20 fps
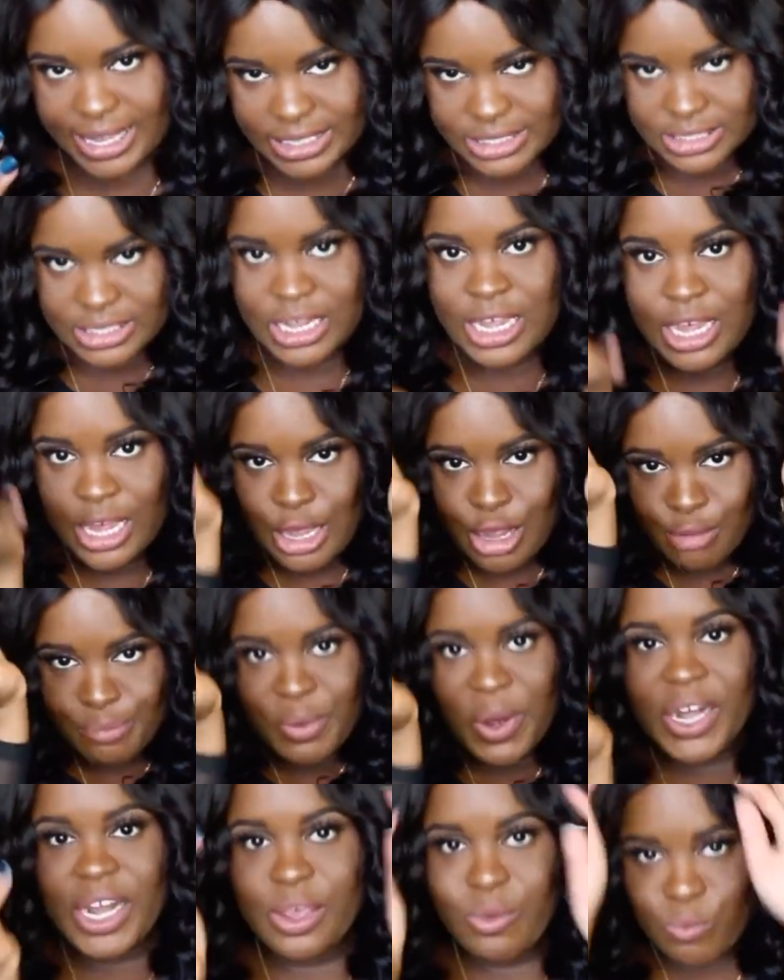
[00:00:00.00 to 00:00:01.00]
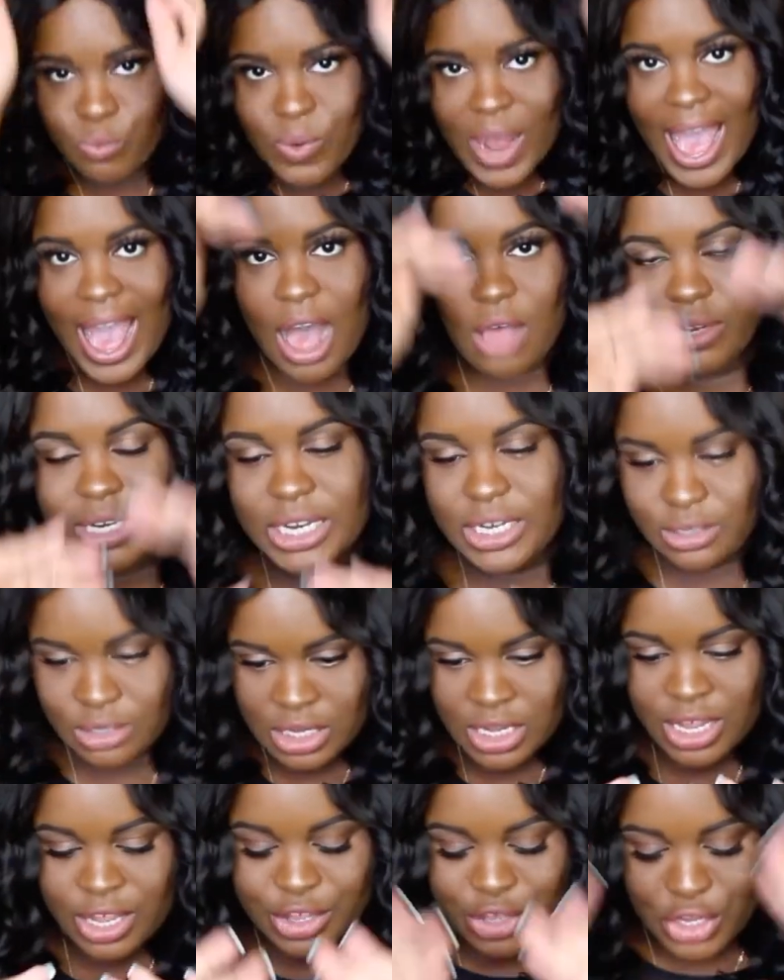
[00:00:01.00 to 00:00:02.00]
It's pretty round
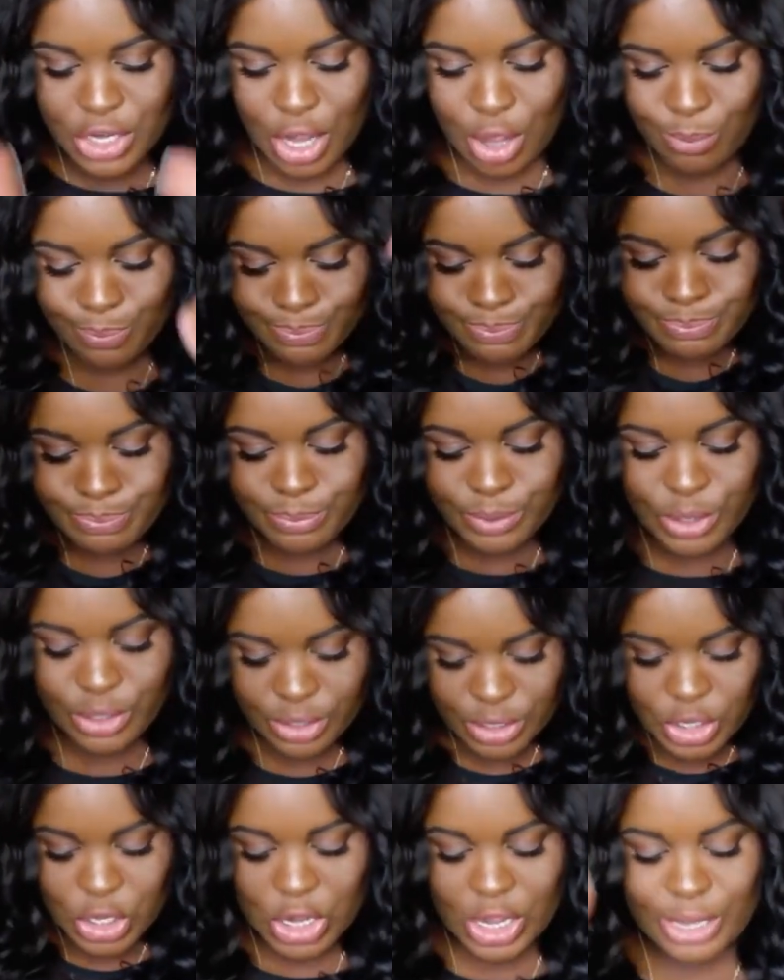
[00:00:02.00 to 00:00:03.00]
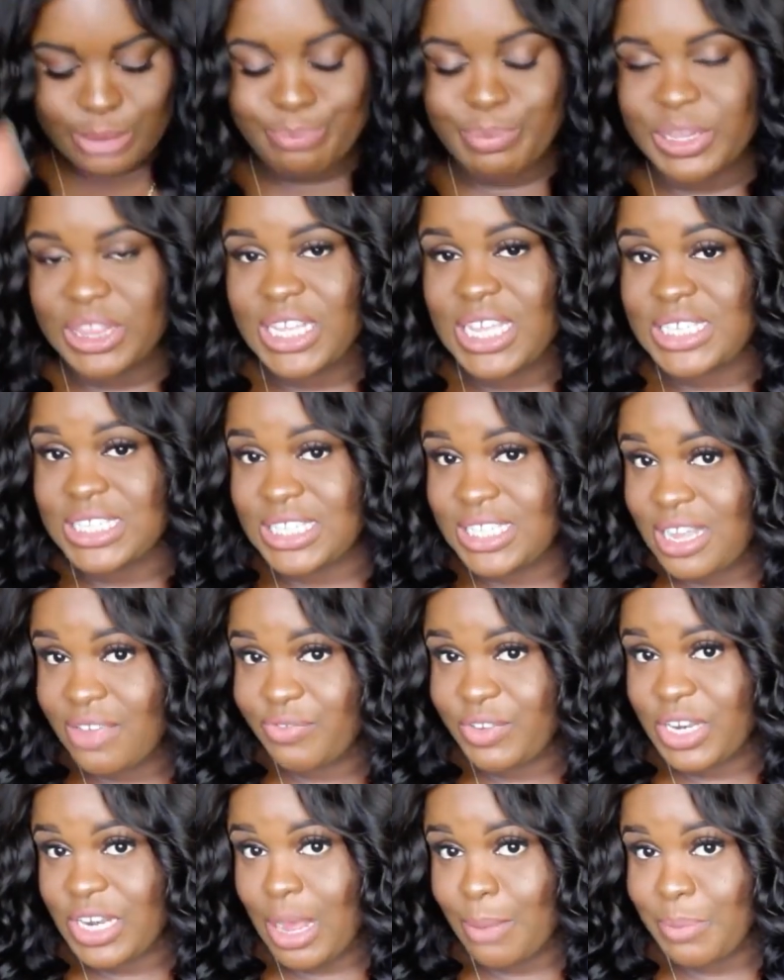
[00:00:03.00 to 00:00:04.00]
and, you know, good, but this
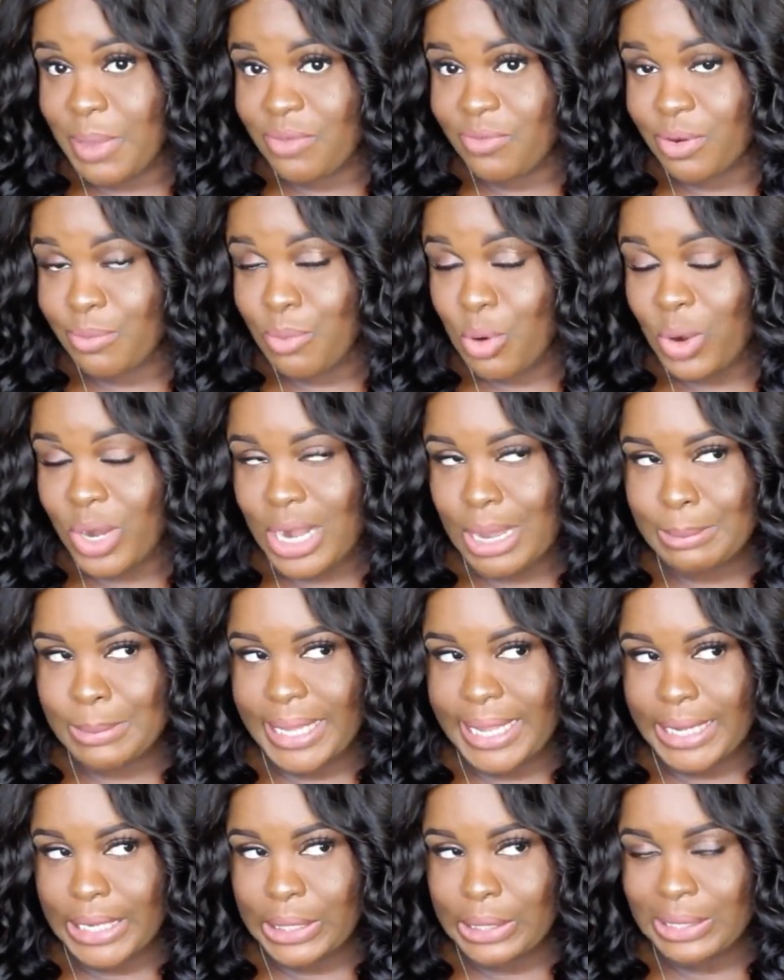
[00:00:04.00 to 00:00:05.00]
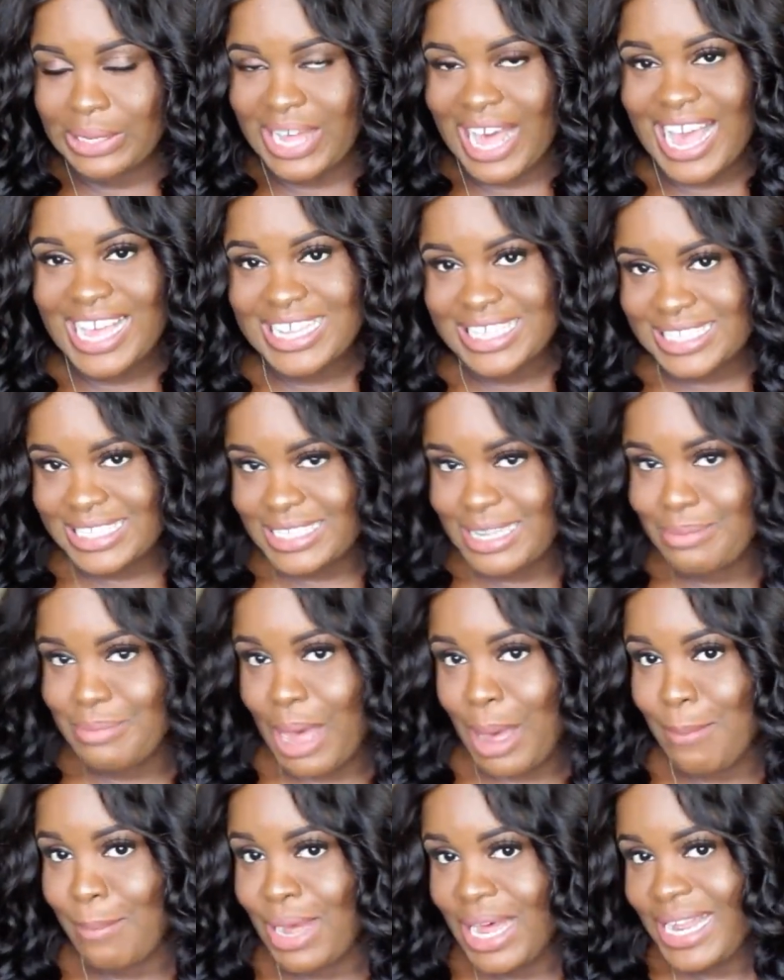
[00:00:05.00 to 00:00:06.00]
lifted up even more, and I'm like, ugh, I can see
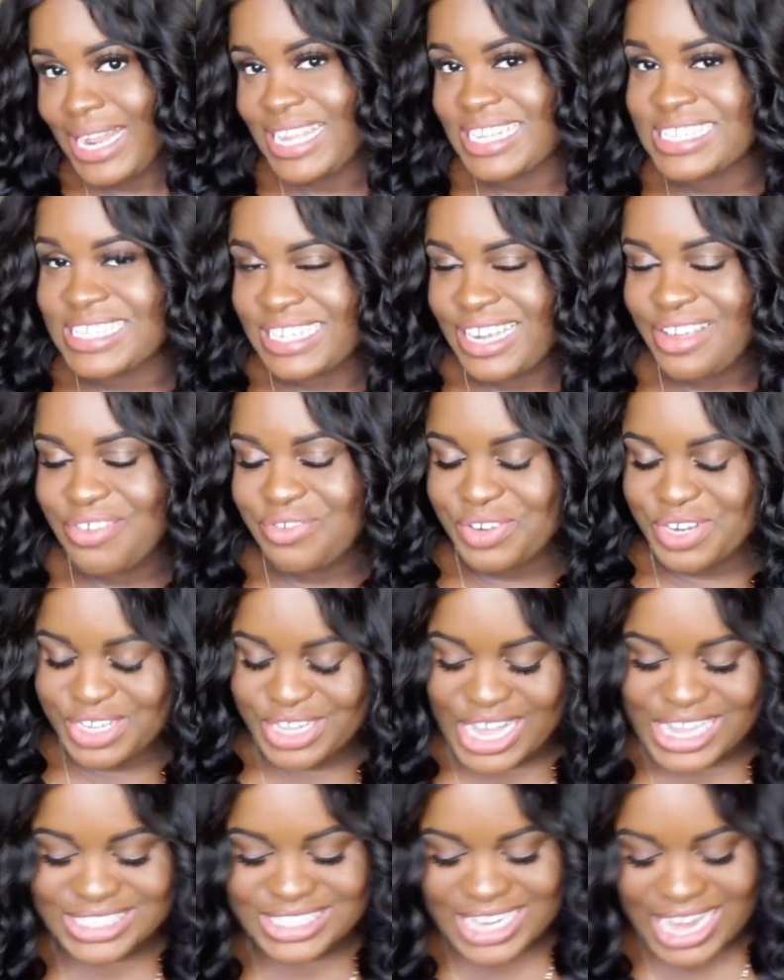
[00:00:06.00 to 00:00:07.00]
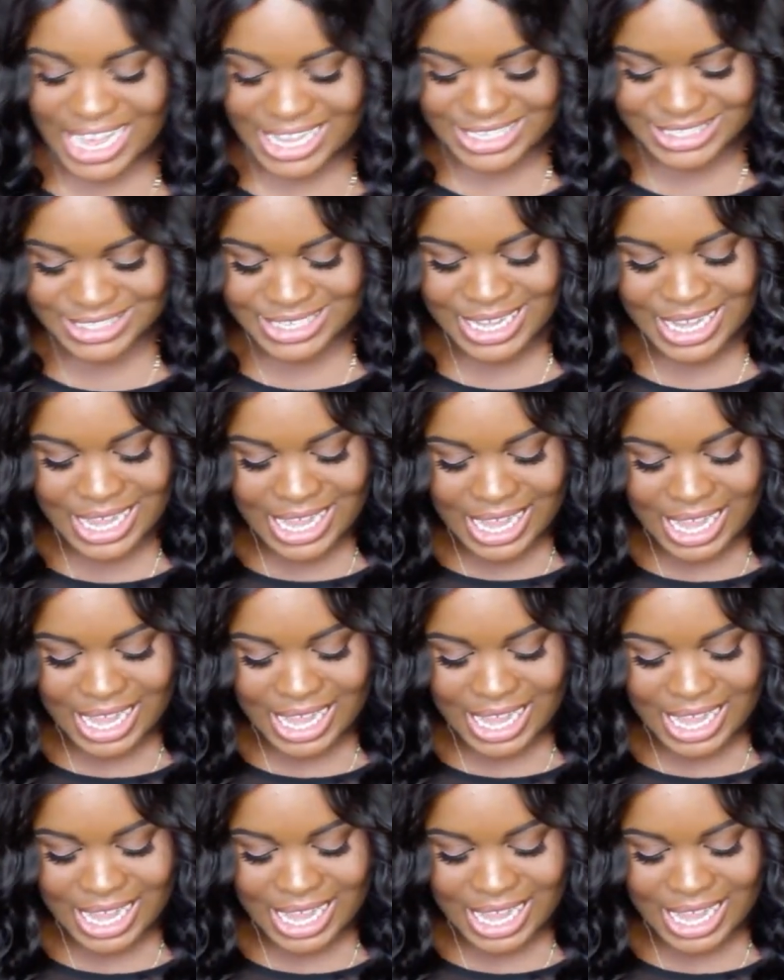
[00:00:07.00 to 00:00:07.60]
my butt is lifted. That's nice.